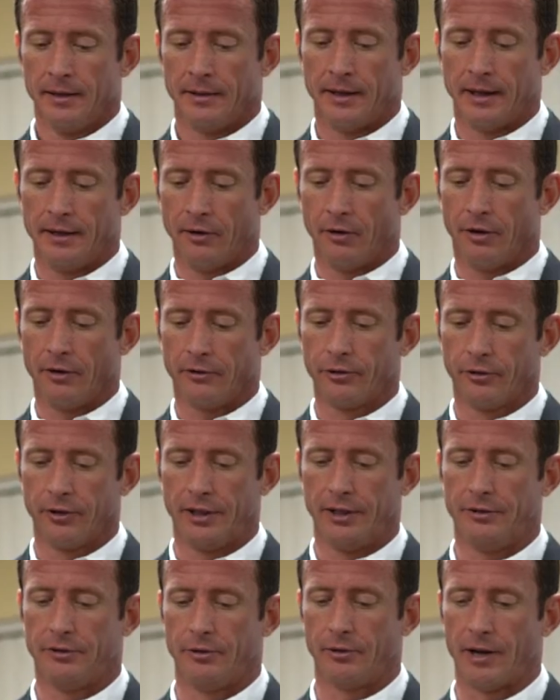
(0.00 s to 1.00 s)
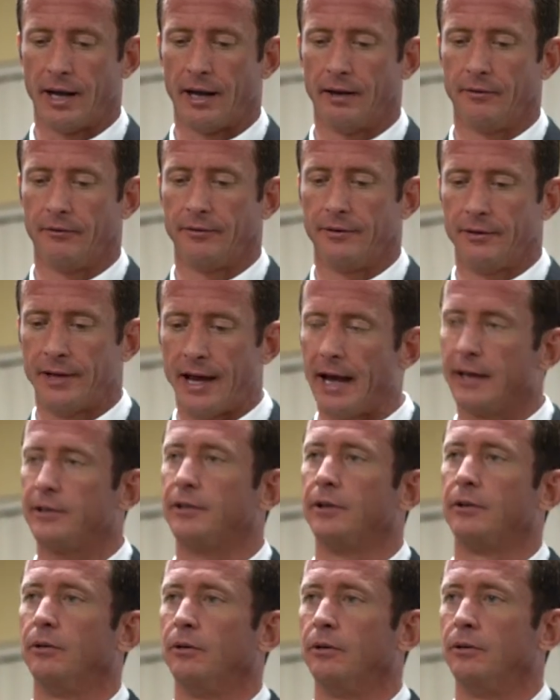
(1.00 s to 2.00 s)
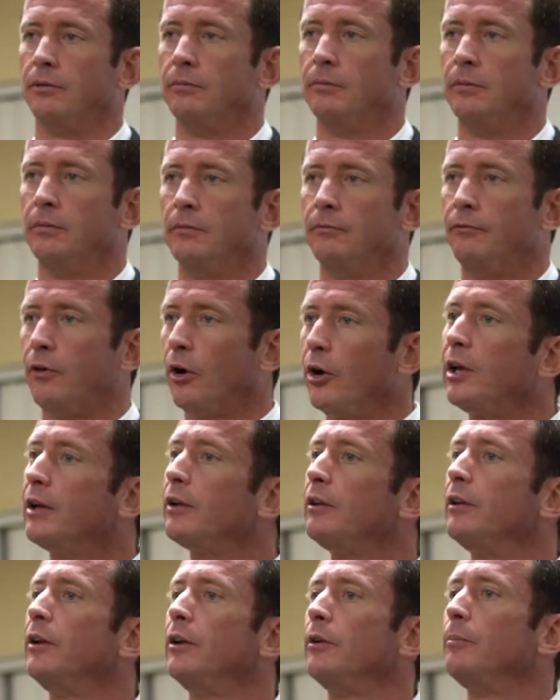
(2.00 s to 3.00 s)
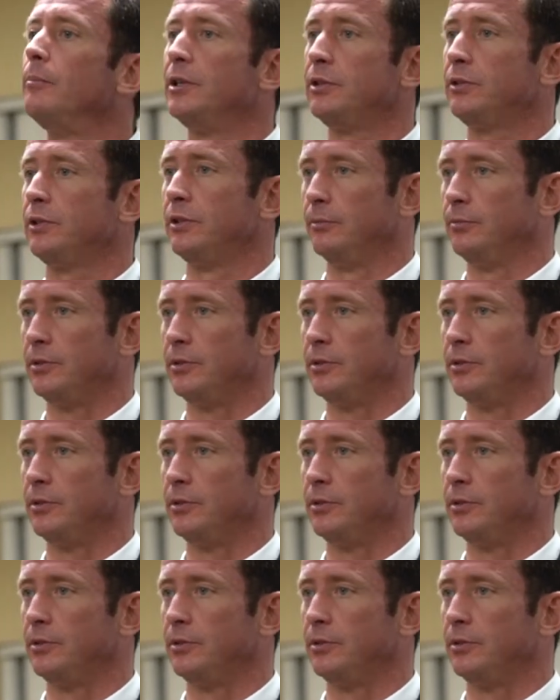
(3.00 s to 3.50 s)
Then you also need to have tactical, very clear mission